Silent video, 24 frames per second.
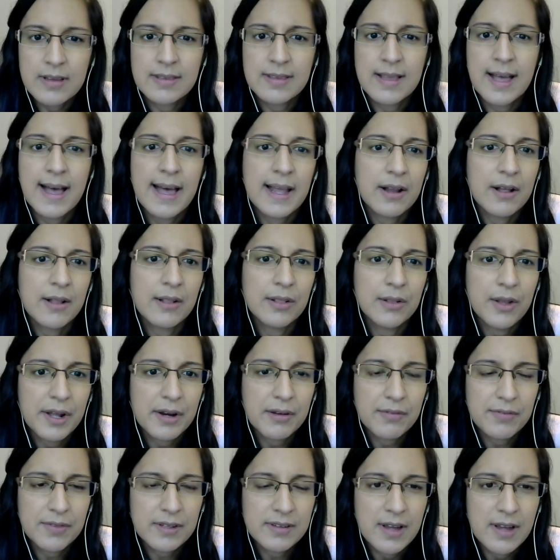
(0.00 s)
is that a
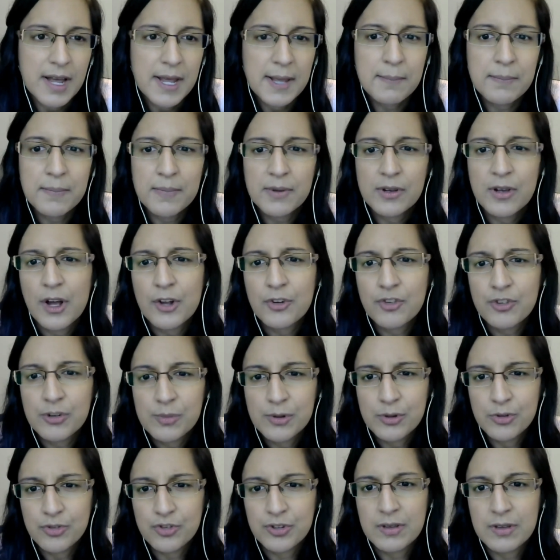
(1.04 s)
lot of the time
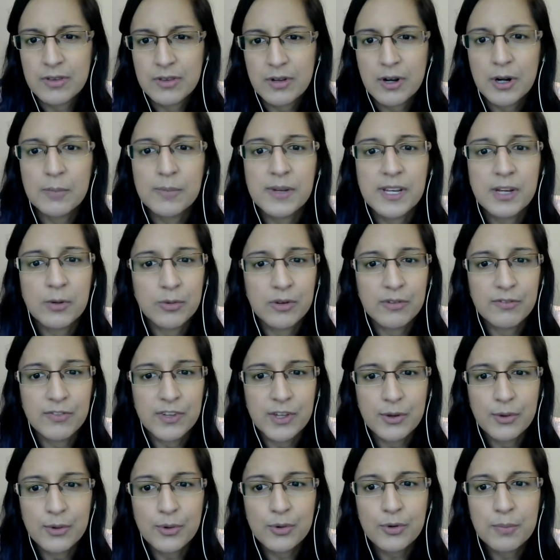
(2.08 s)
contributions are being
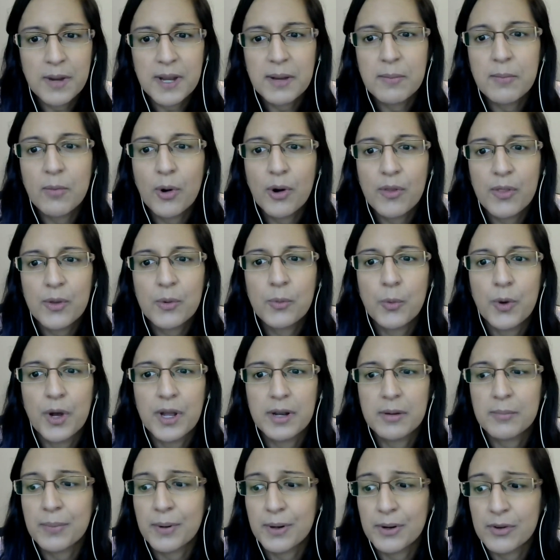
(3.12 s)
reviewed by more than
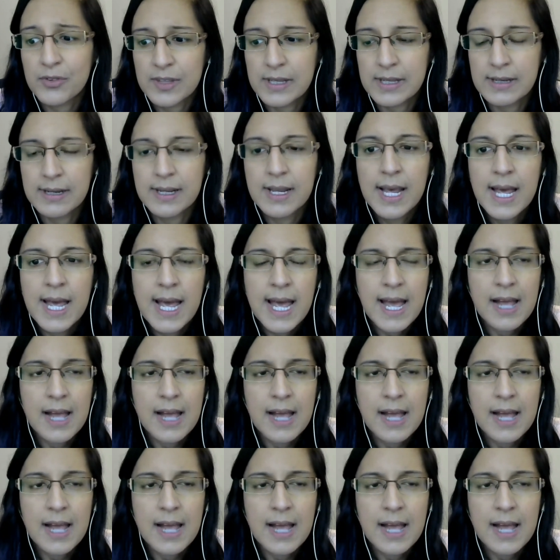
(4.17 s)
one person.